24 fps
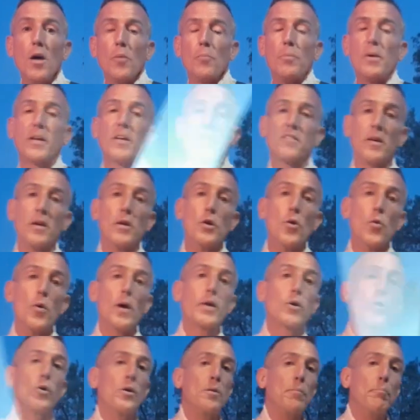because I knew I
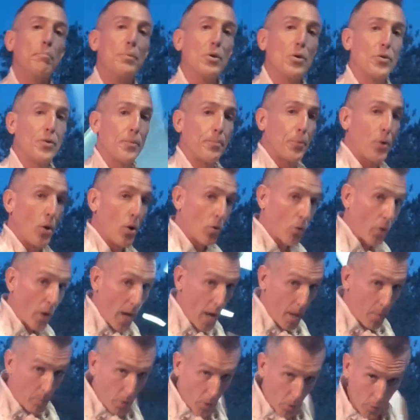couldn't build a
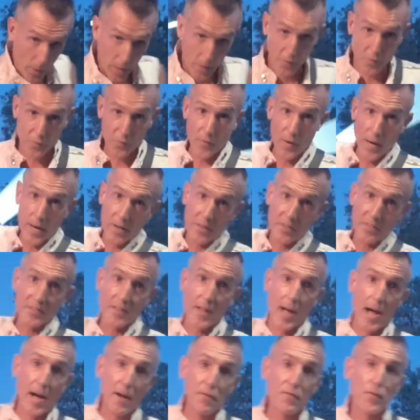program around a fire
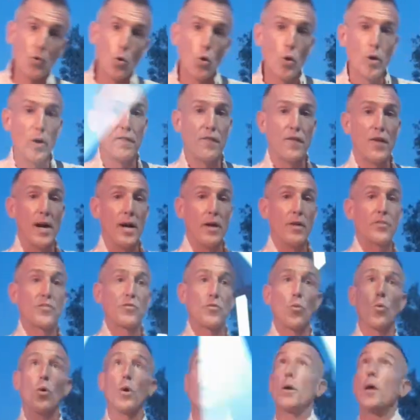staff or a fire
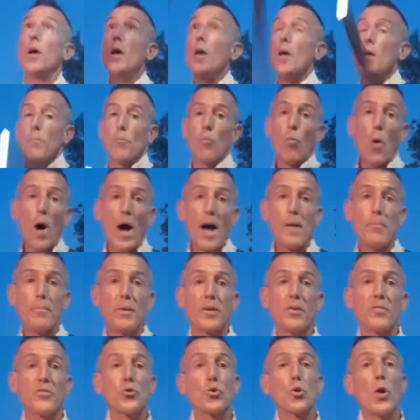sword. Why?
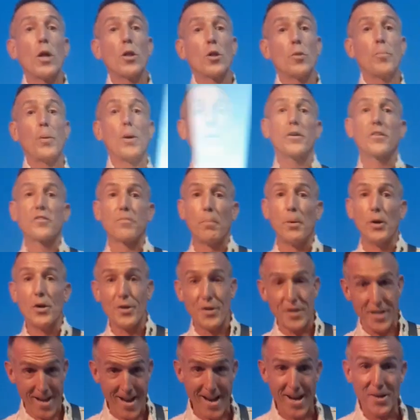Because trailer parks
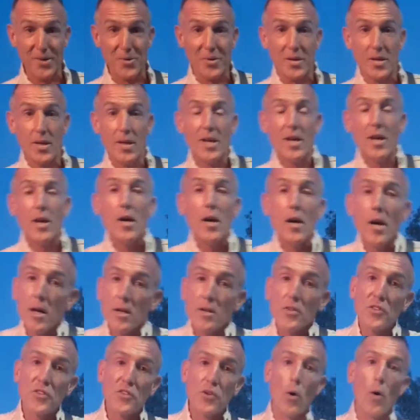burn down.
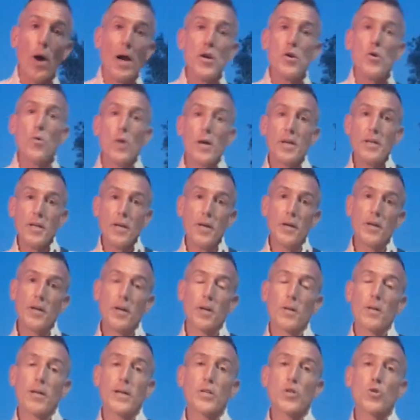So I knew I needed an
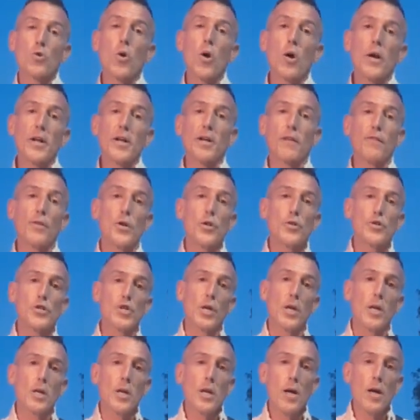electronic
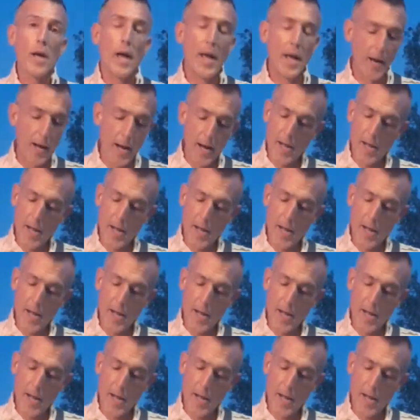version, and I